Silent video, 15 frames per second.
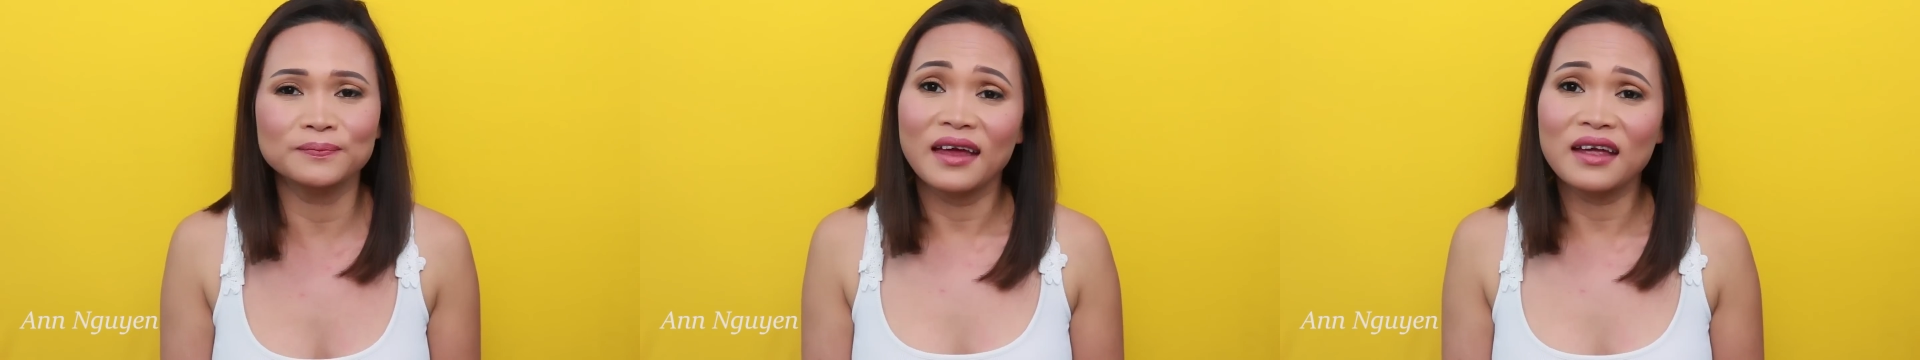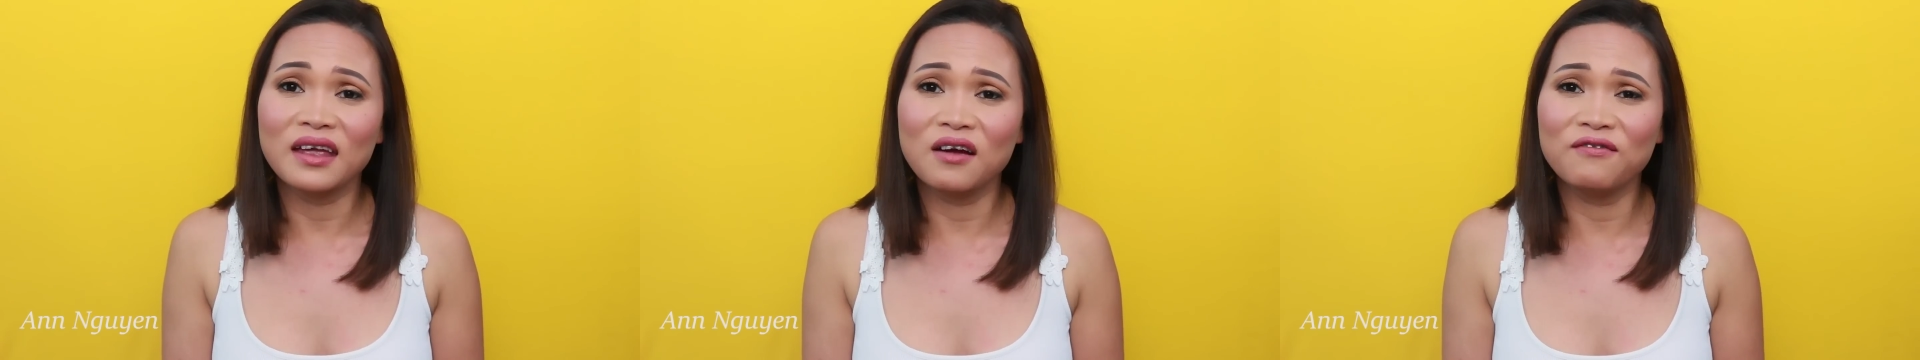
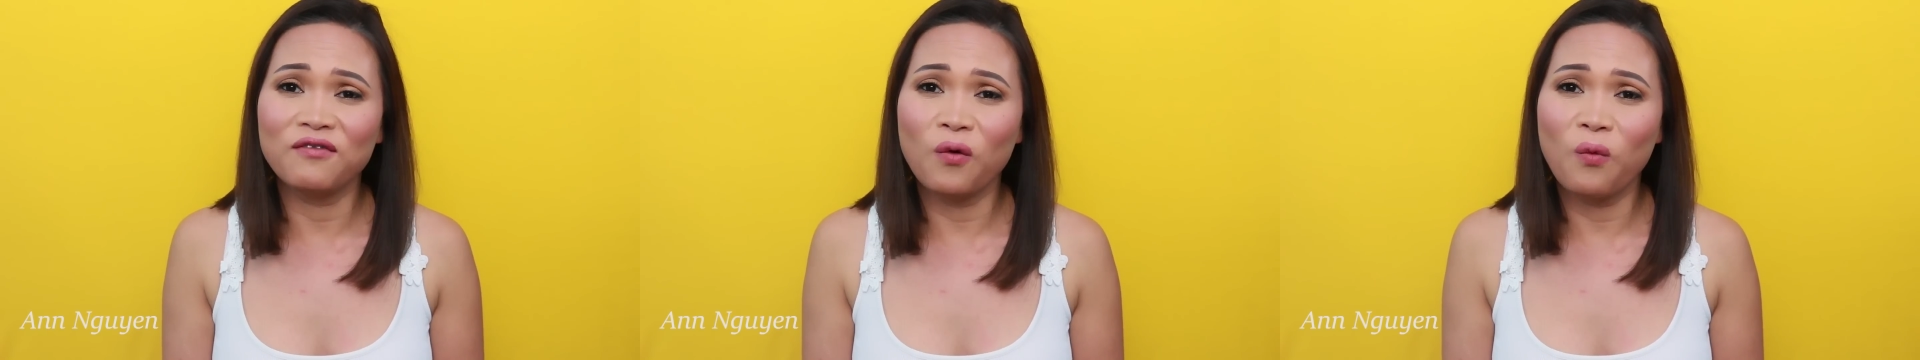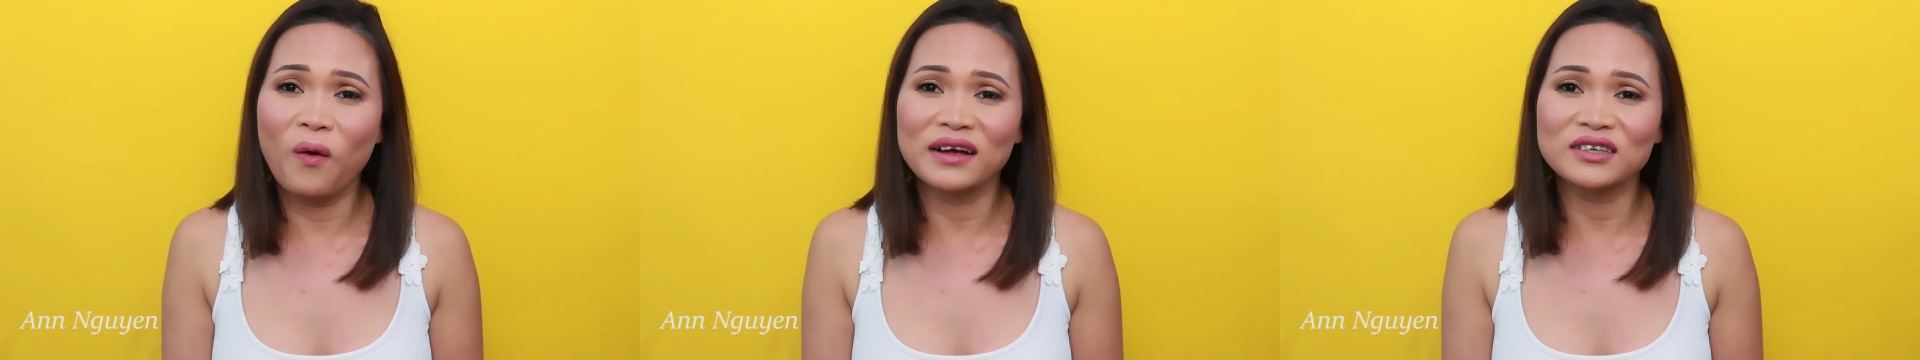Thank you
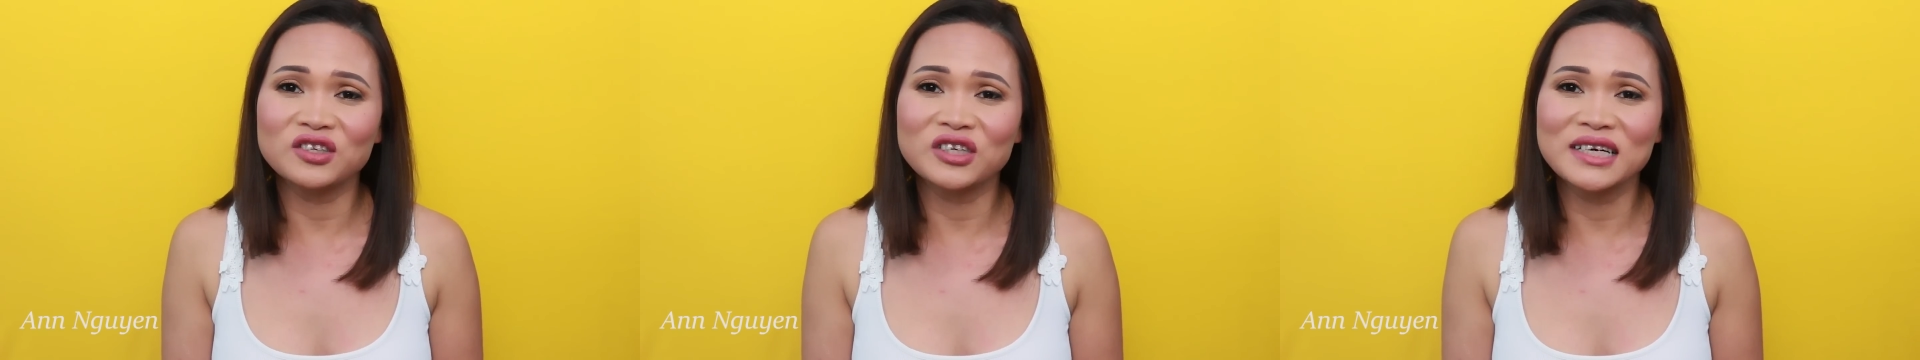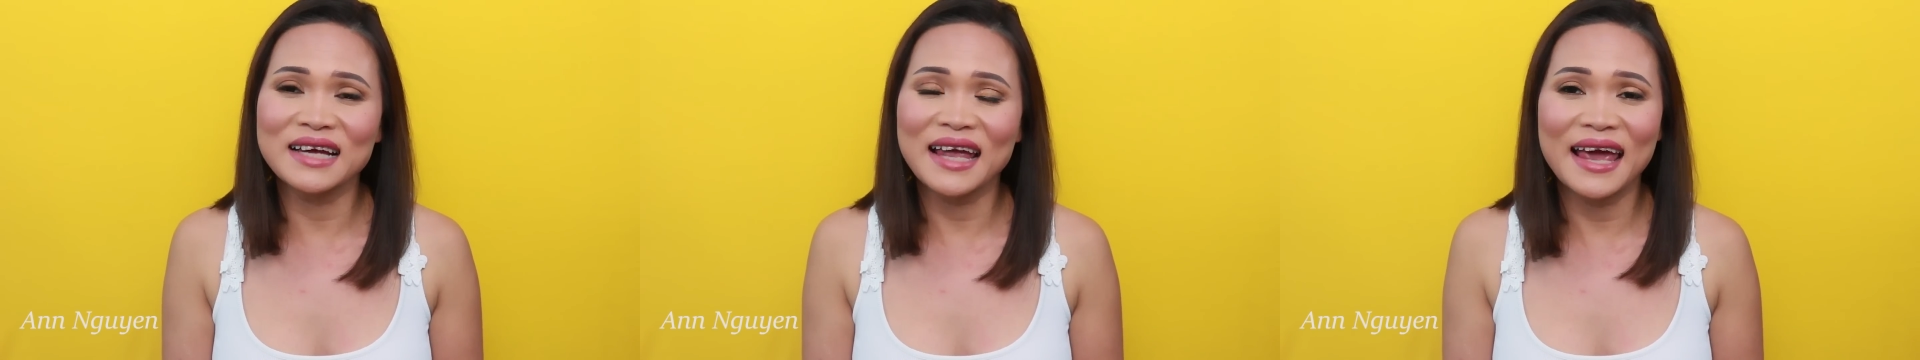for
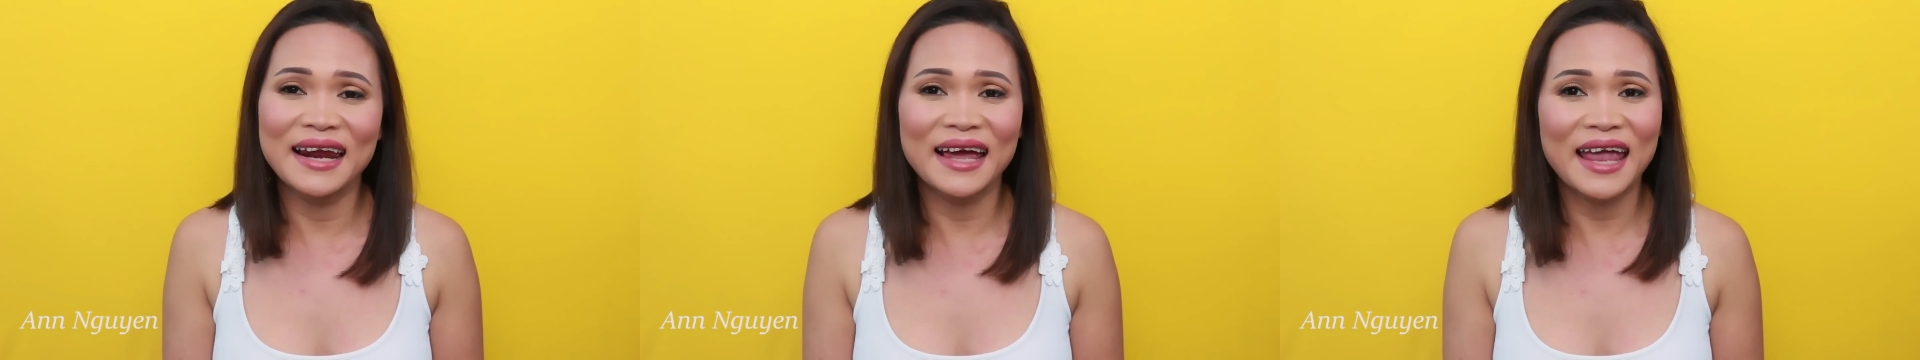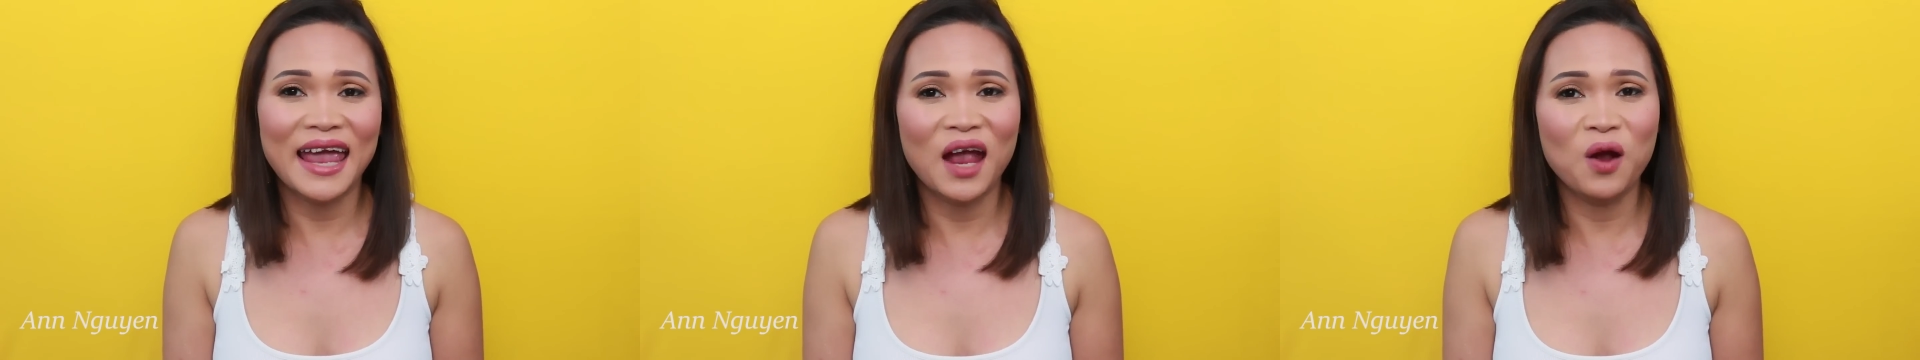watching and
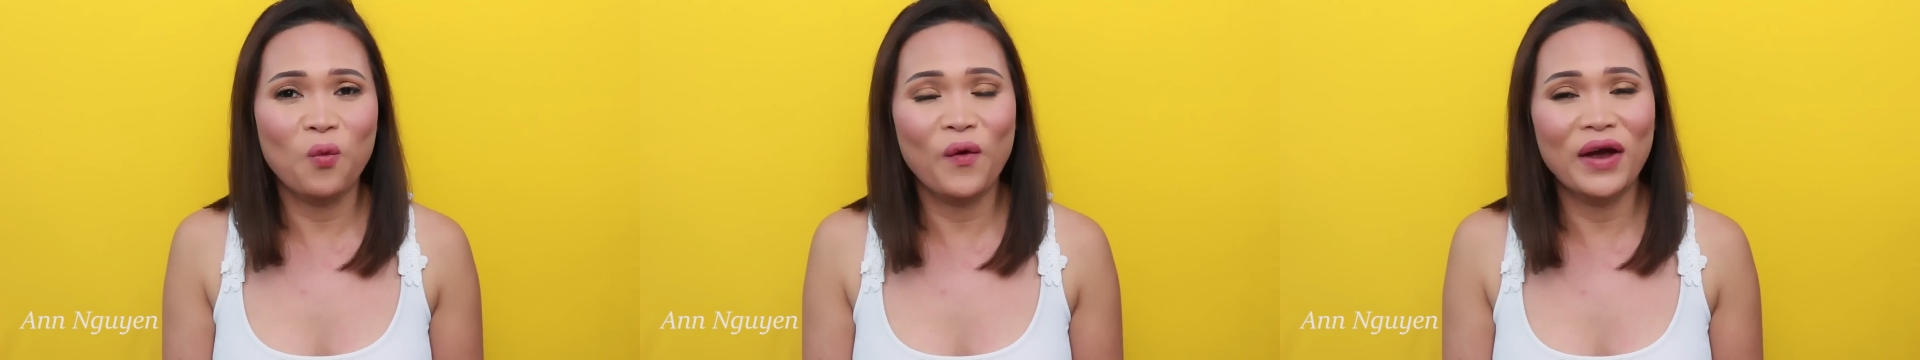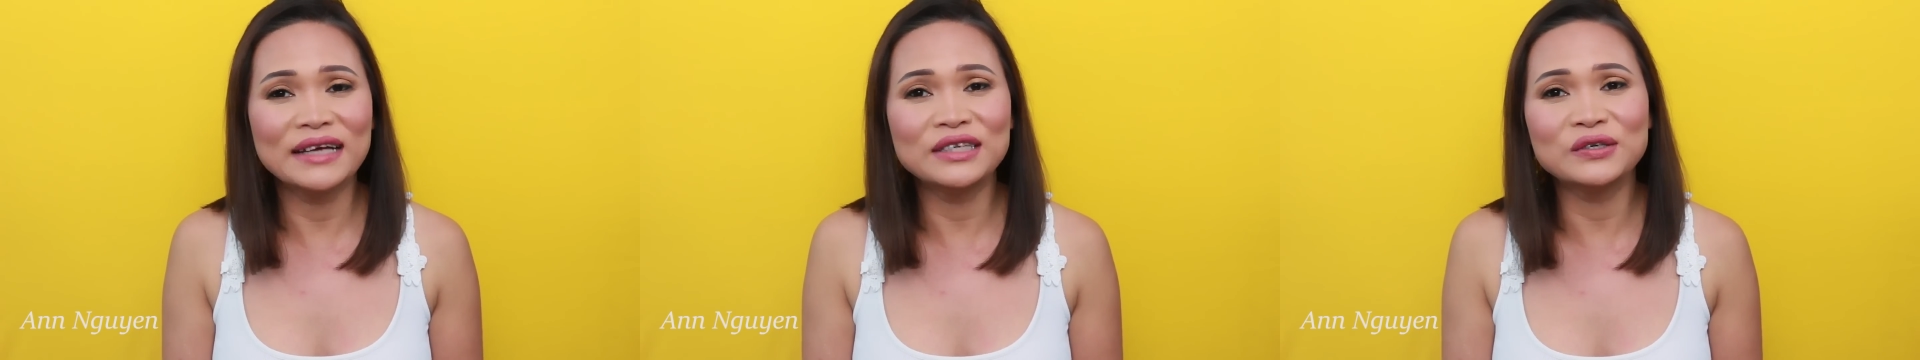I
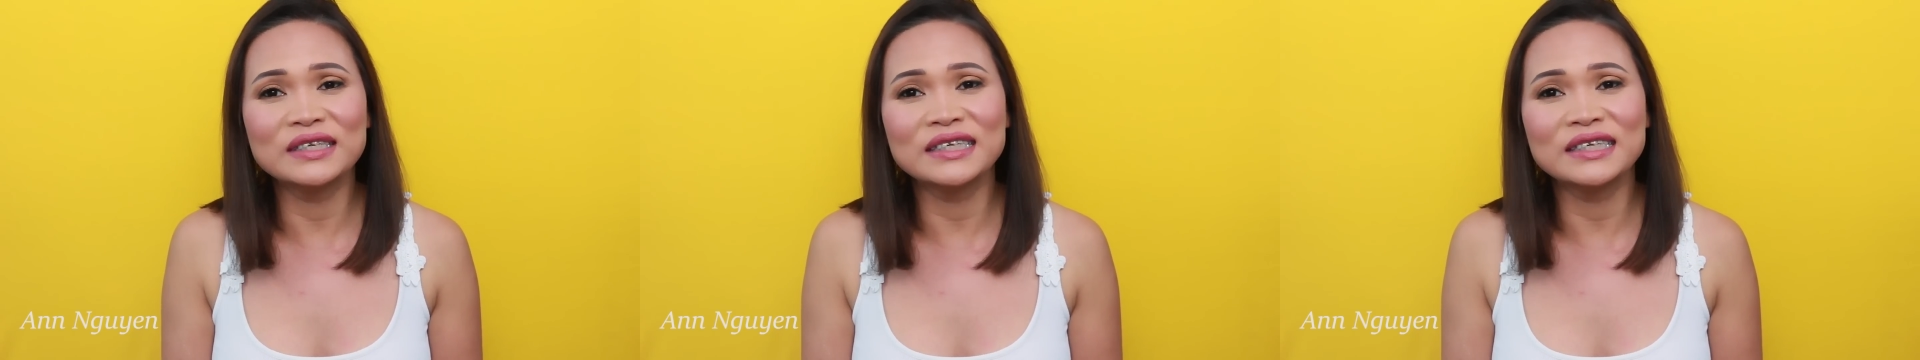can't wait to